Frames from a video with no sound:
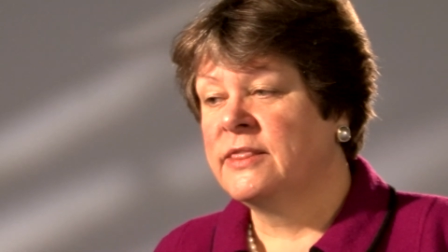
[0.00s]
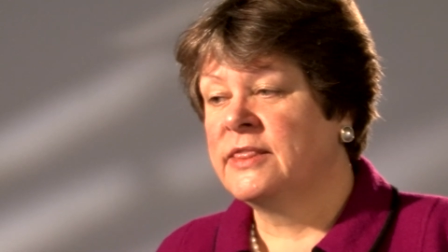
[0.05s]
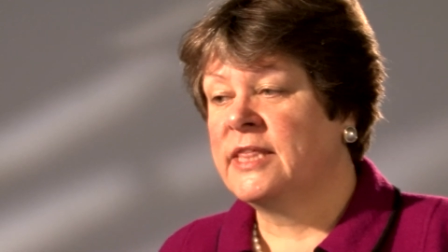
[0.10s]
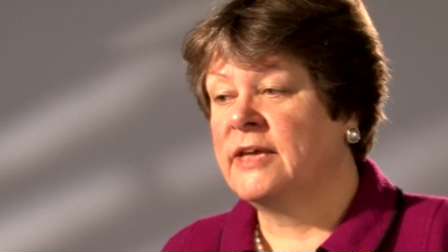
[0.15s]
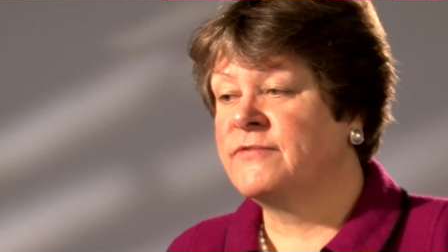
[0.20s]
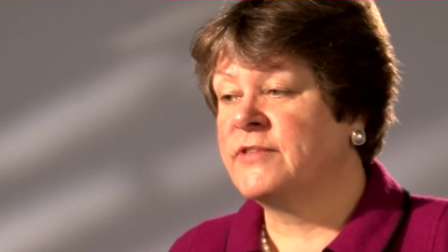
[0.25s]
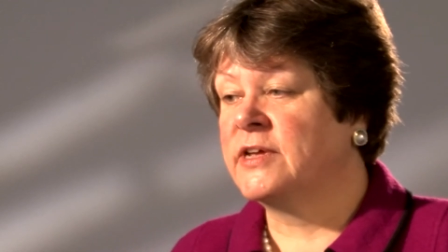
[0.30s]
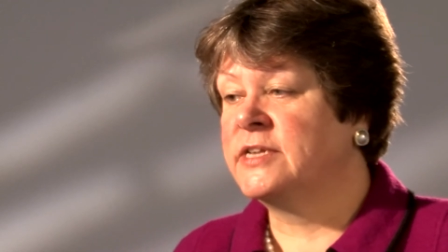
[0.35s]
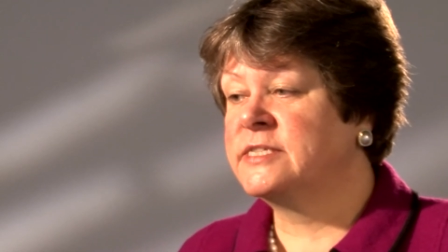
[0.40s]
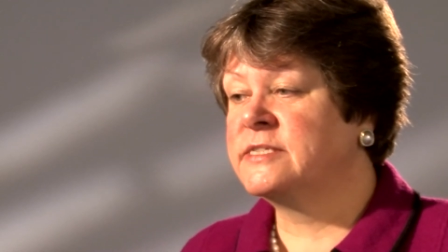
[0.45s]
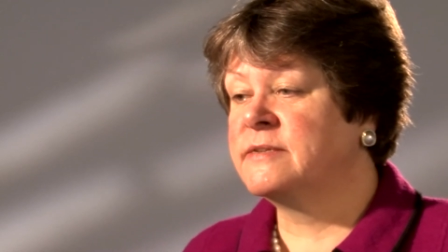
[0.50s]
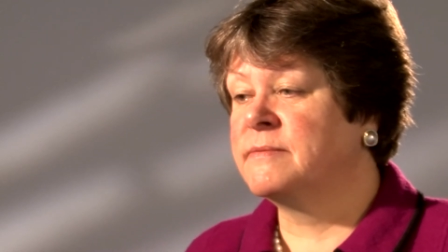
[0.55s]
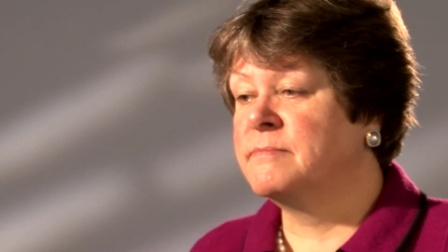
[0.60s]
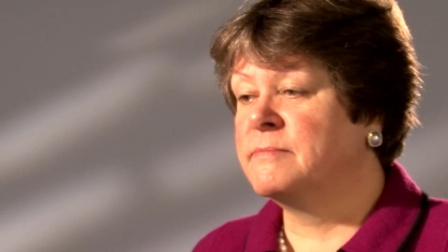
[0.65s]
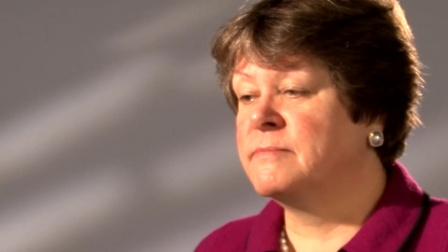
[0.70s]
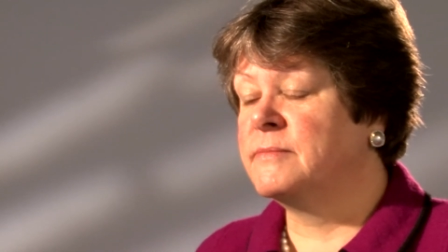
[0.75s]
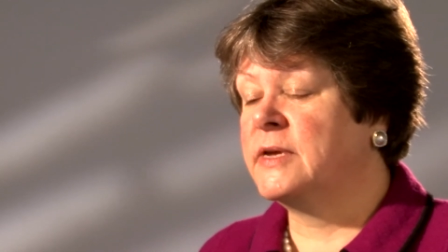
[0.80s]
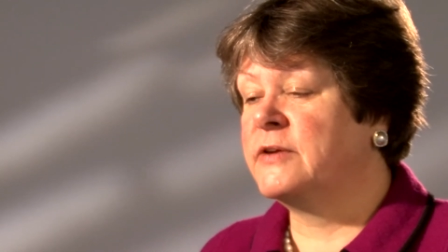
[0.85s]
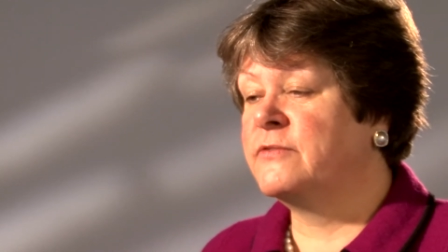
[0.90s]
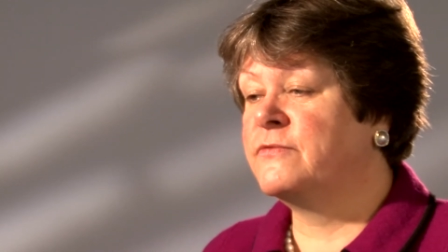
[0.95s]
They've
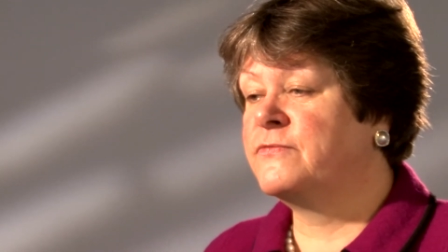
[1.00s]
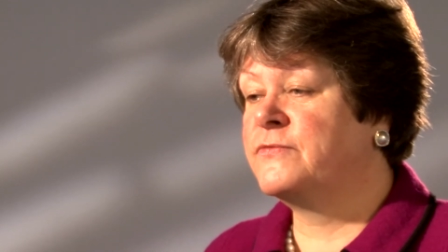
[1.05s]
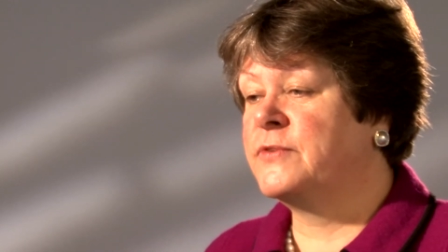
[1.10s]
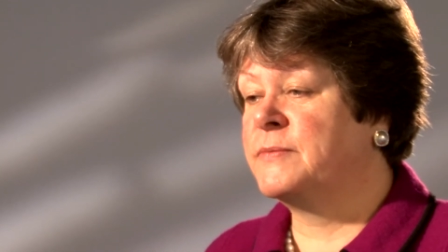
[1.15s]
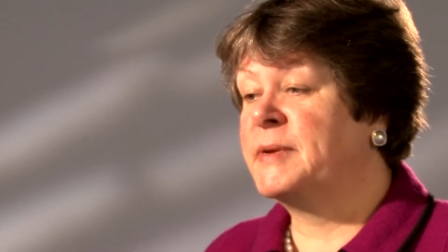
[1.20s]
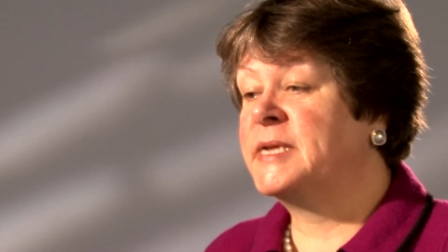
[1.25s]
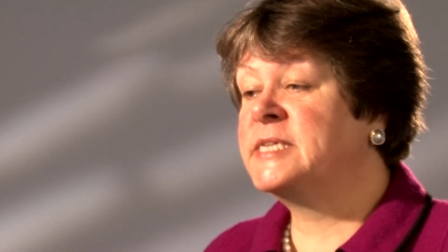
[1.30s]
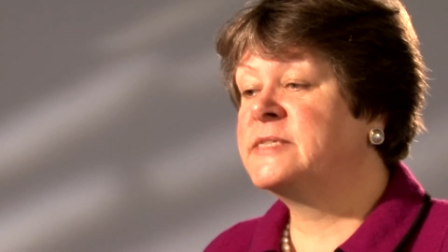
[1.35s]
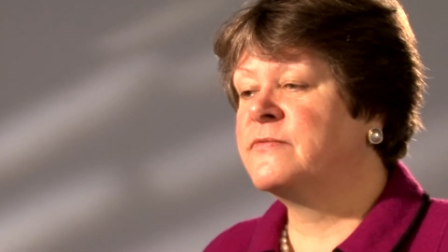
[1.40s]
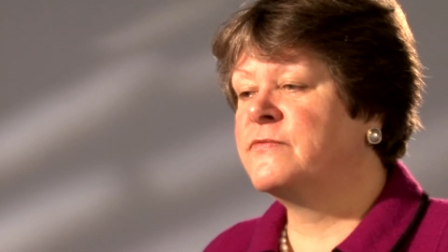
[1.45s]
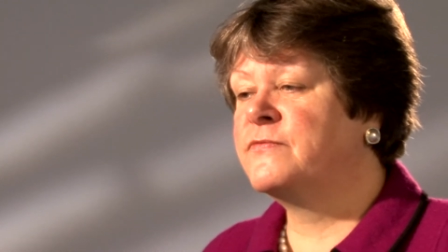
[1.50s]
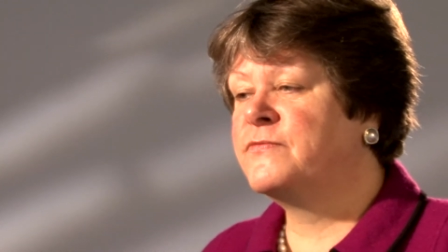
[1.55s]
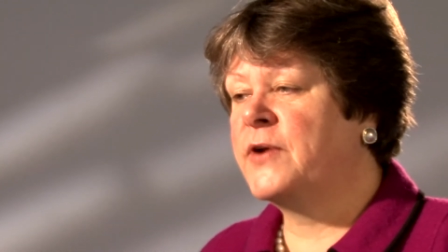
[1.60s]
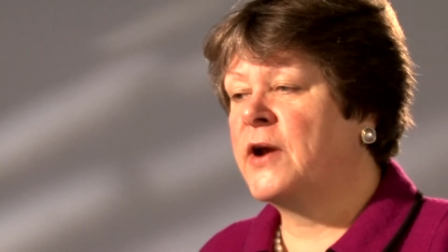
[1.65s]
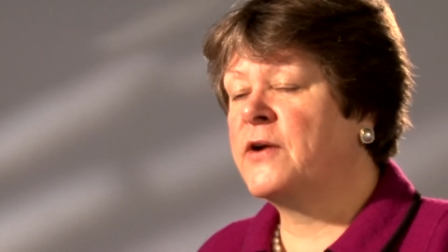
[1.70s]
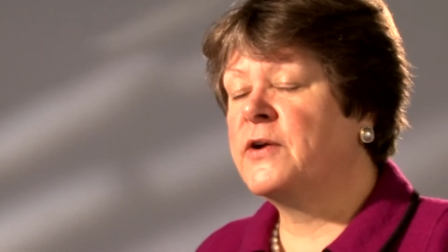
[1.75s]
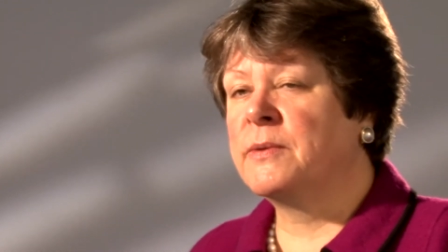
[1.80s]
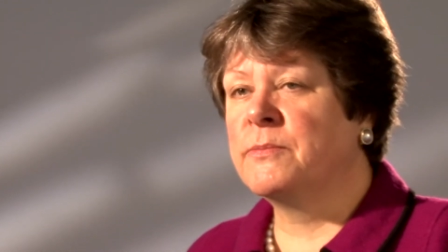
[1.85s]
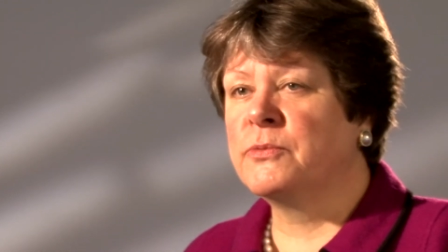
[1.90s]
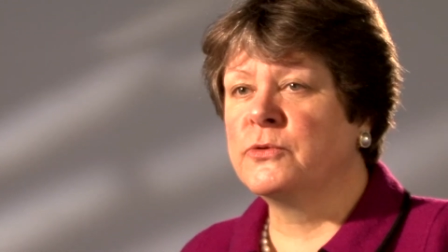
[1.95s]
made some
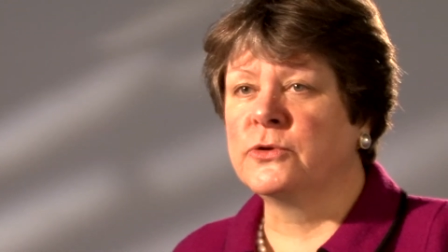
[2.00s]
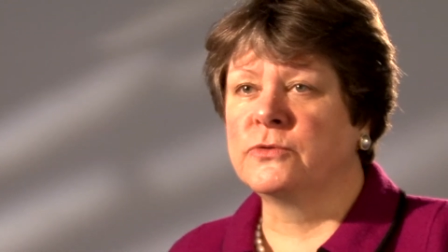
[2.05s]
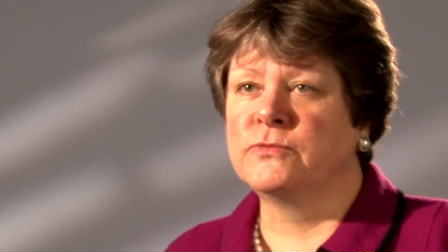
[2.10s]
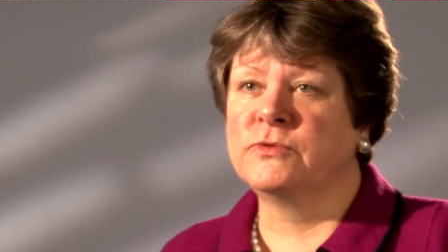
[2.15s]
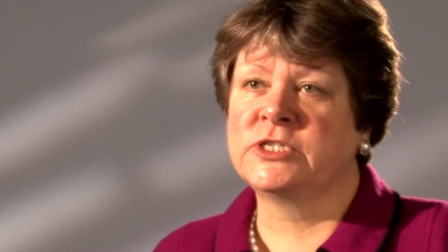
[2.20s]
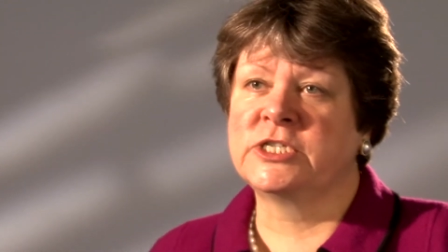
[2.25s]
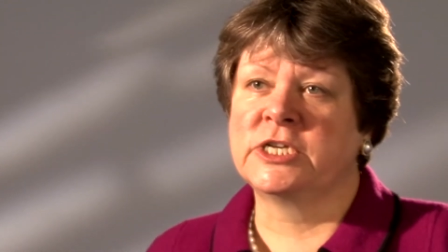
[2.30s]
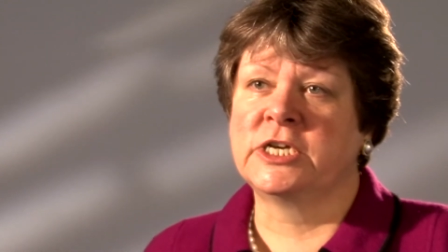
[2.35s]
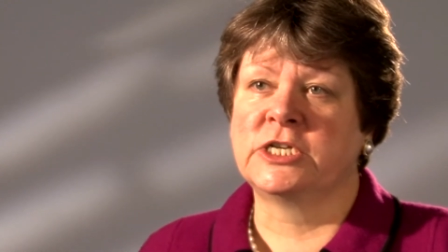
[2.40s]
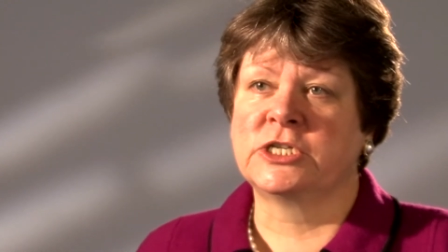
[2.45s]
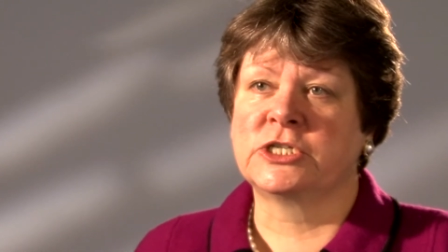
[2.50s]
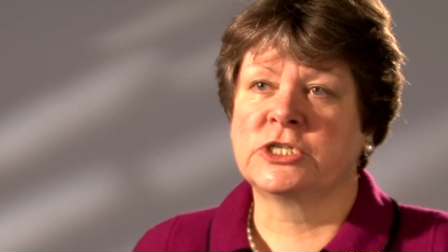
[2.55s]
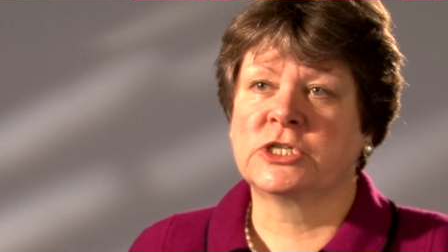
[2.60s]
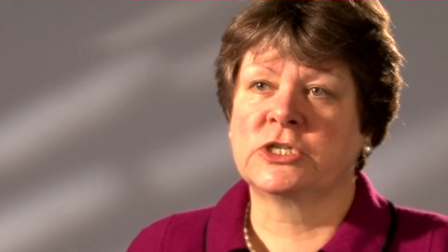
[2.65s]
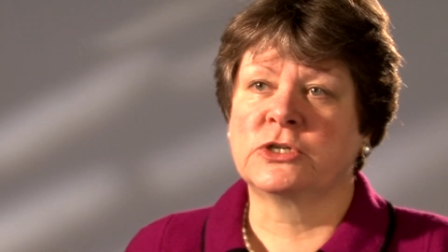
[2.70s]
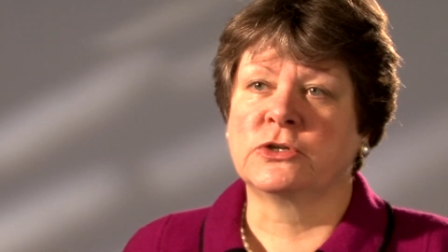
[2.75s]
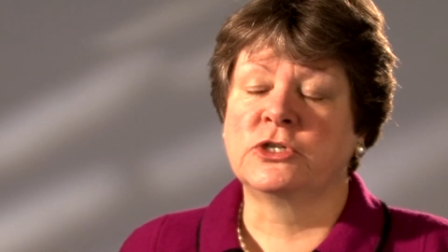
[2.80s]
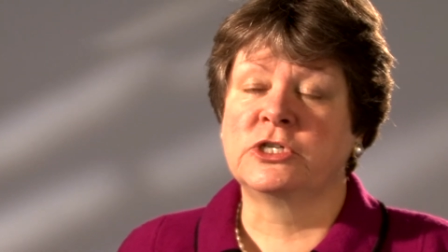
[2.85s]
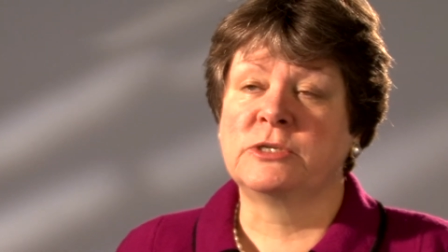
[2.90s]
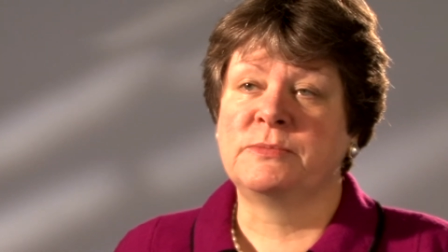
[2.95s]
very important research
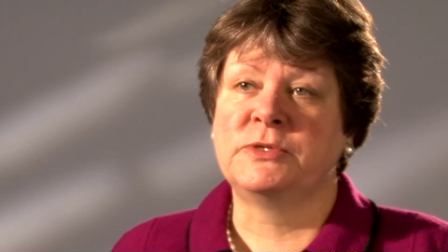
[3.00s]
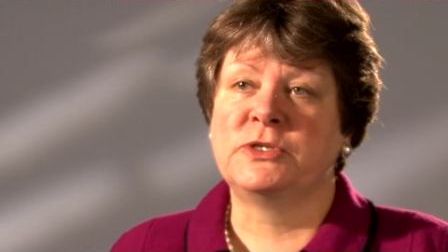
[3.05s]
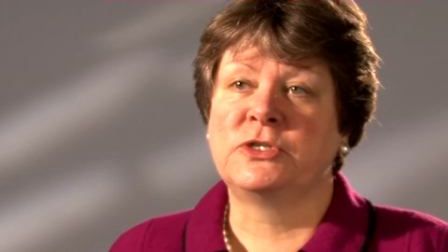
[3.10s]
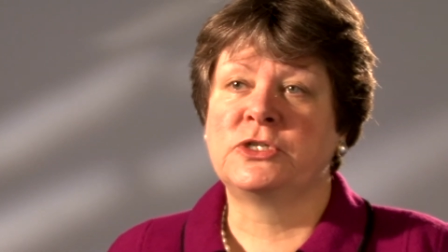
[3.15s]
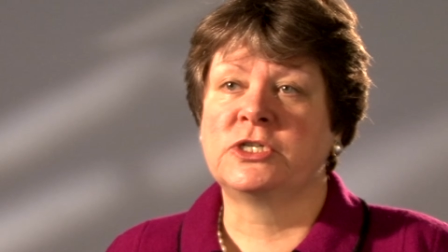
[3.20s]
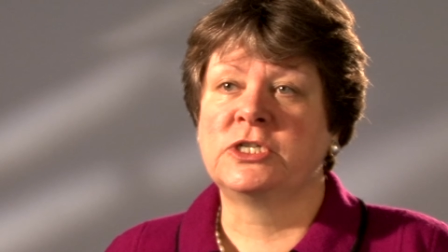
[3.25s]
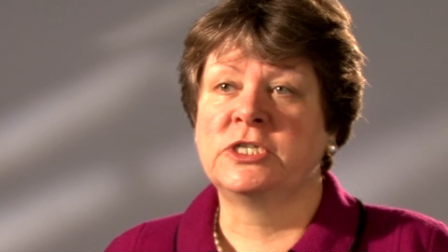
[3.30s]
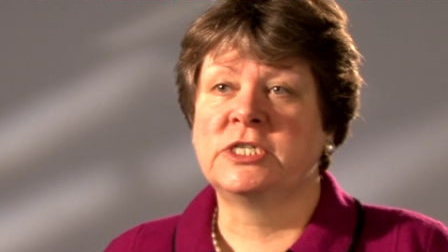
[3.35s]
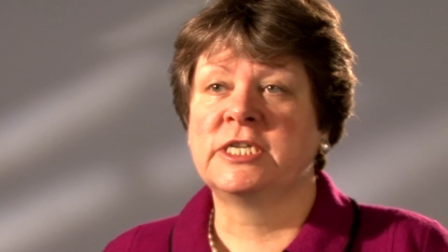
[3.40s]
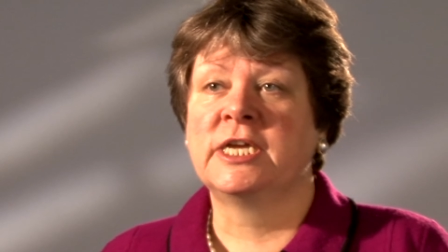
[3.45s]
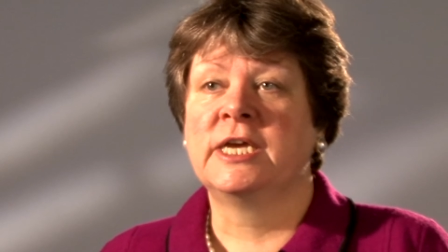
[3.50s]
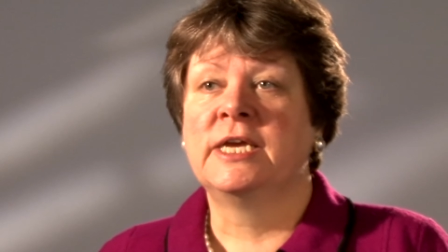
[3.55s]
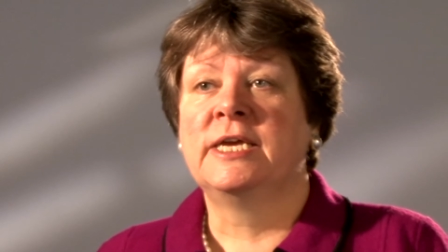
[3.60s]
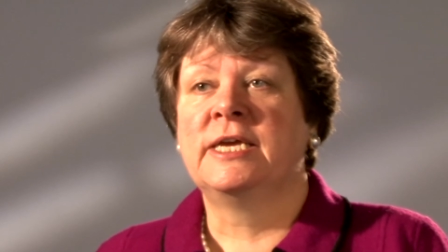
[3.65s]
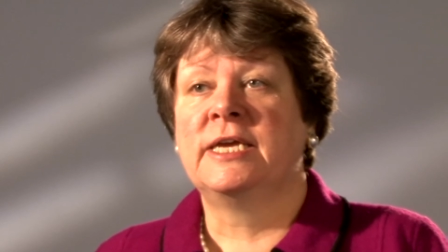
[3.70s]
contributions